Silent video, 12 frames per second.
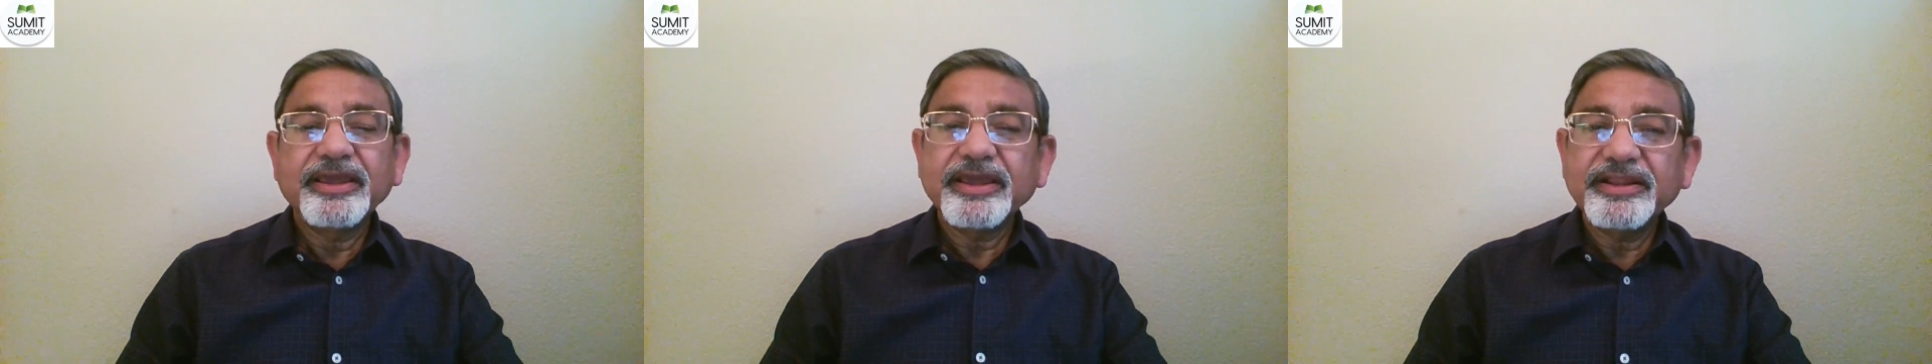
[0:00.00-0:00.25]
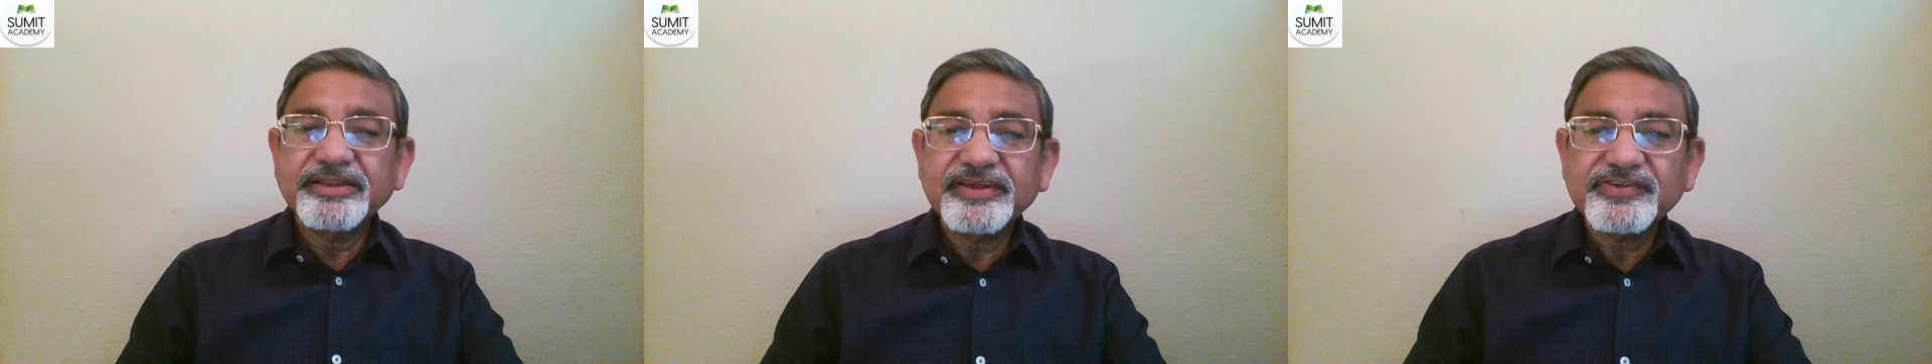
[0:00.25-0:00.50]

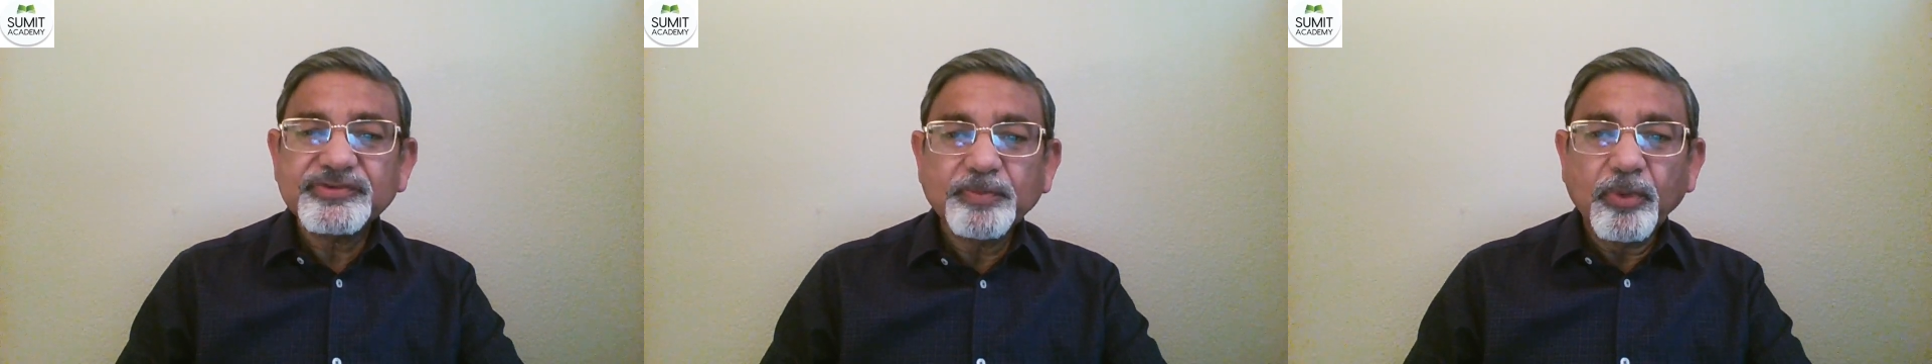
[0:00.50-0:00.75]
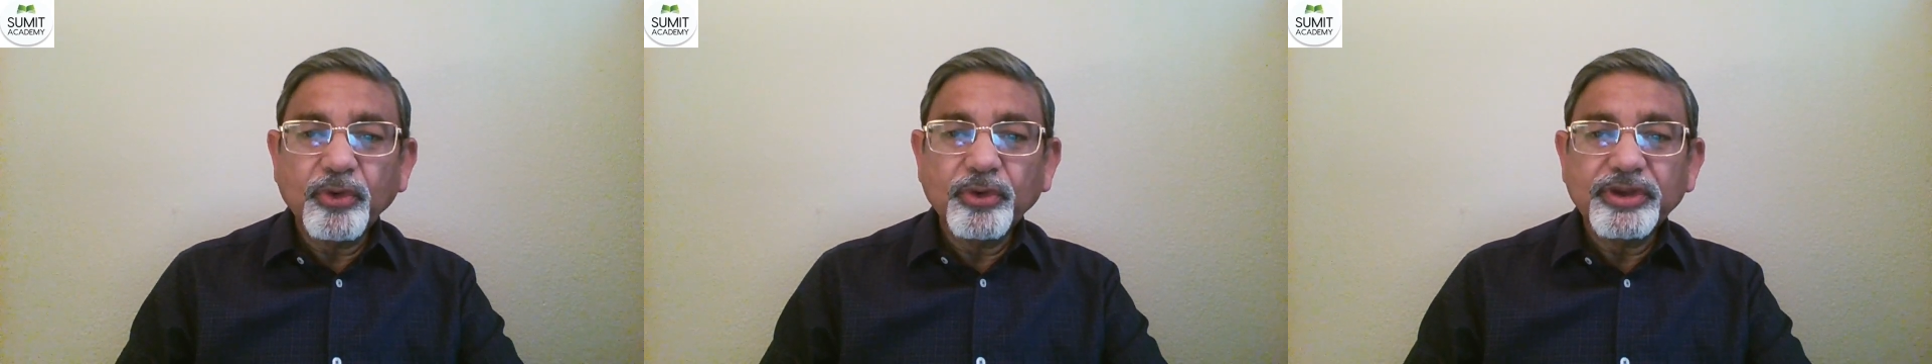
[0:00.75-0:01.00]
In this
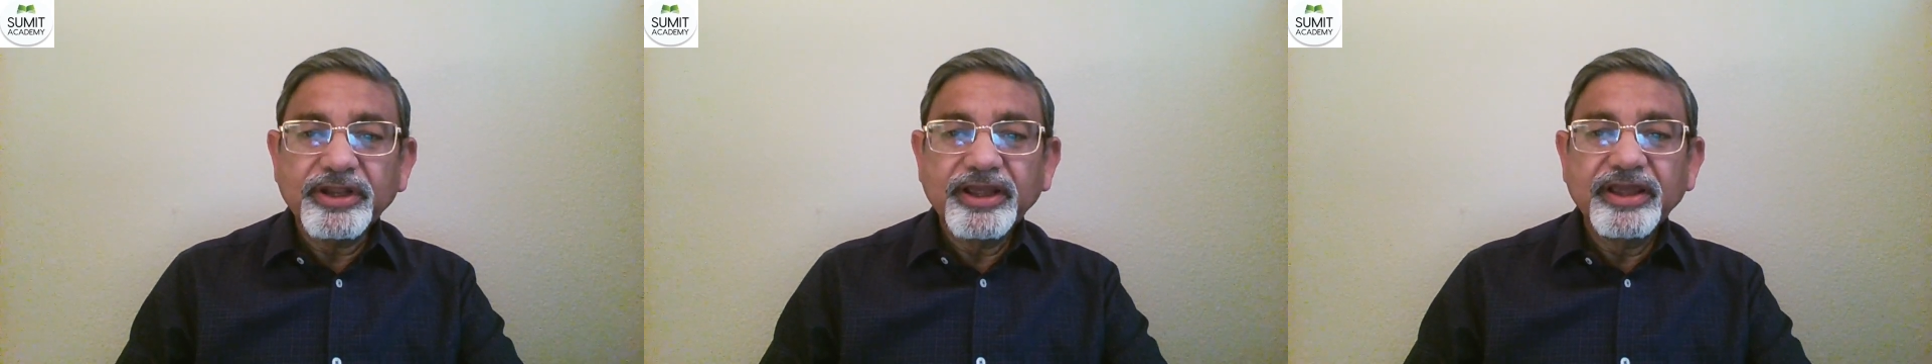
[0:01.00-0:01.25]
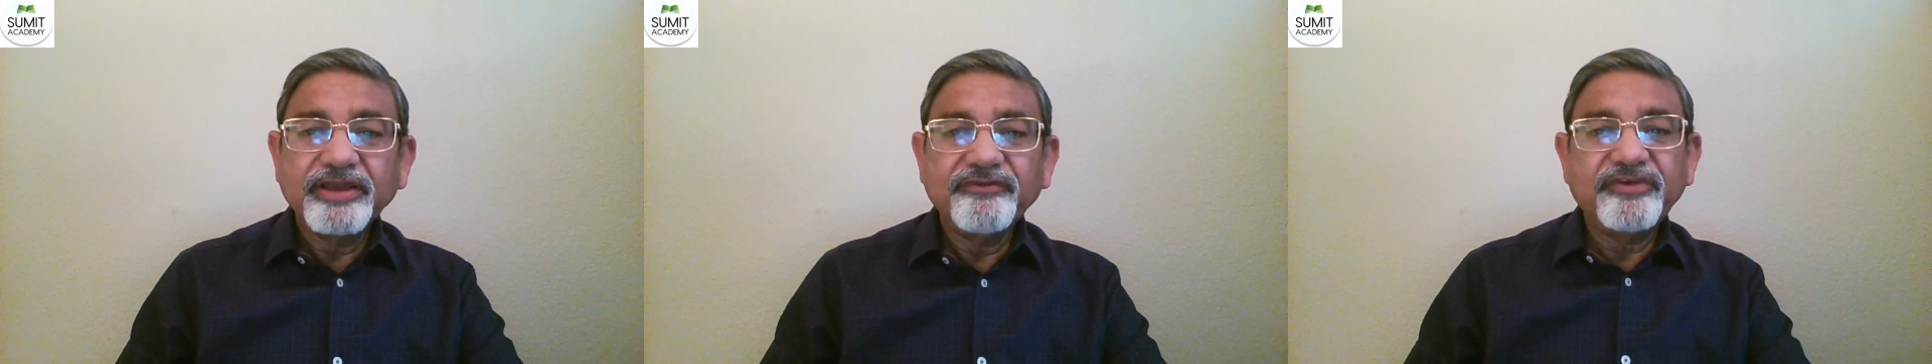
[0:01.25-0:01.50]
pole,
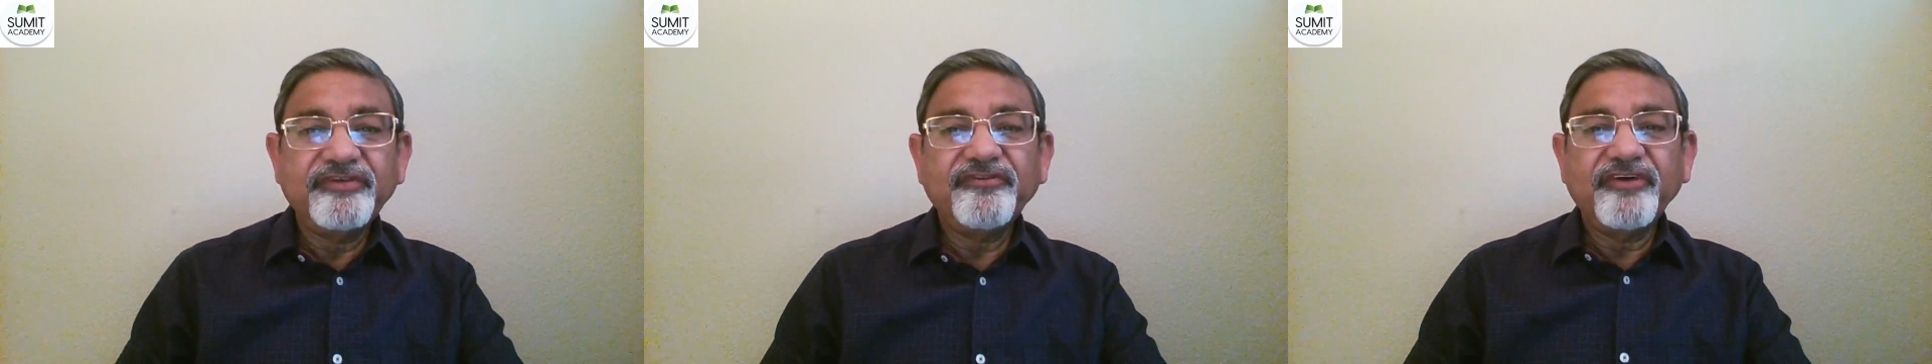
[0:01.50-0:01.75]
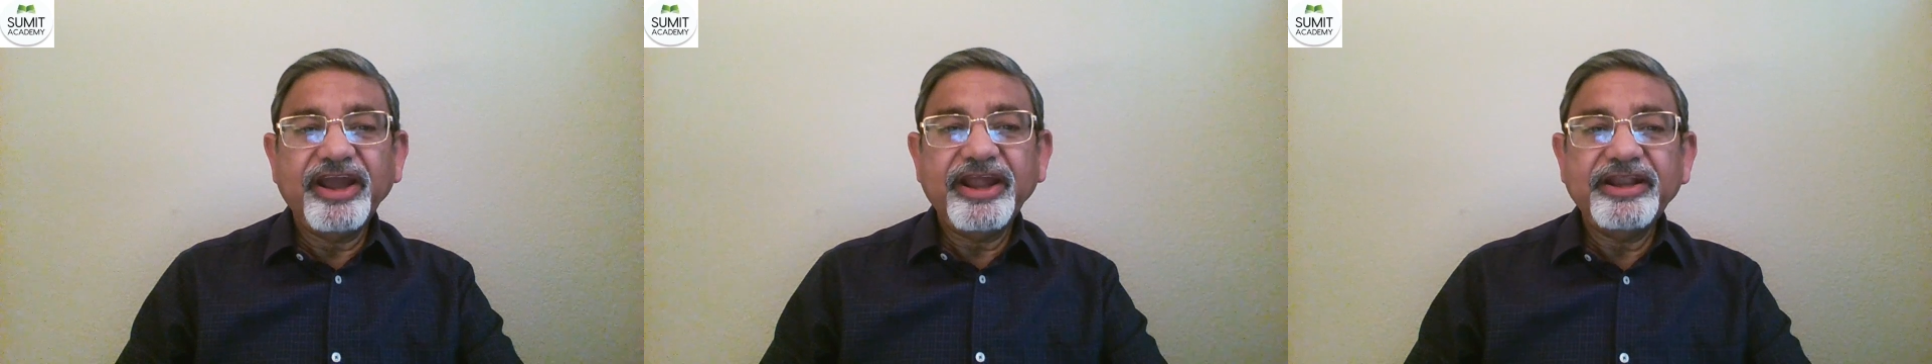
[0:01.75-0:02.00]
we
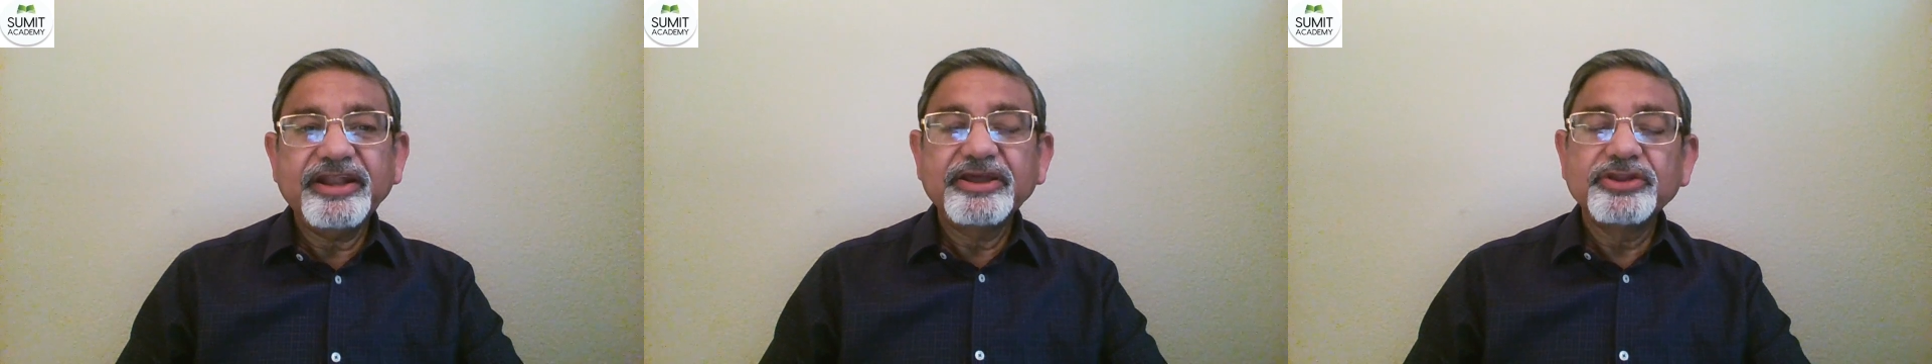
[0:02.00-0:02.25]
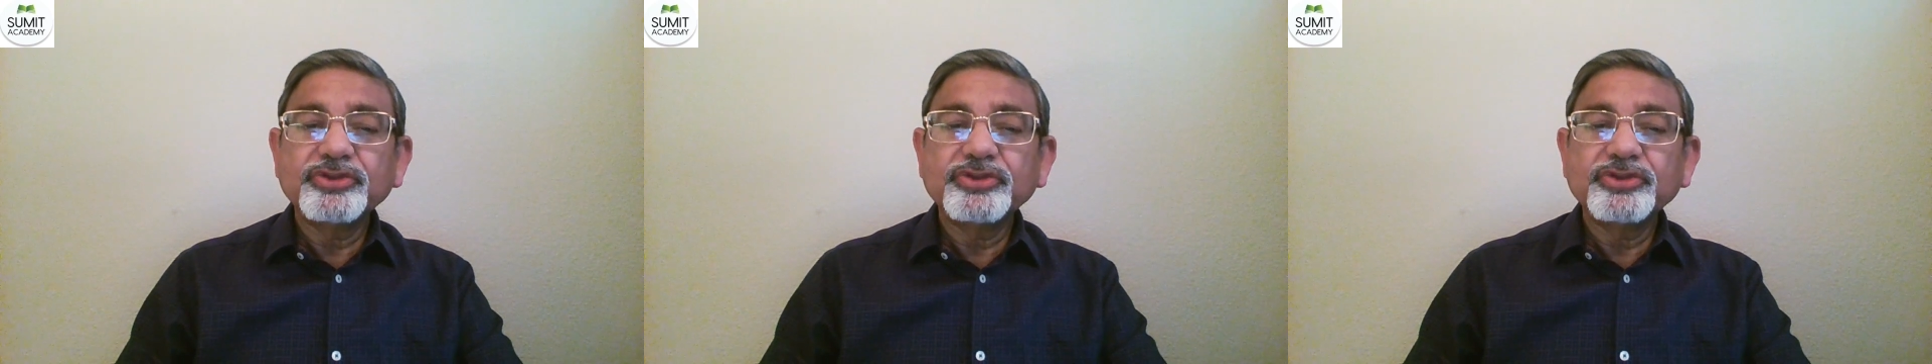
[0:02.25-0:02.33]
find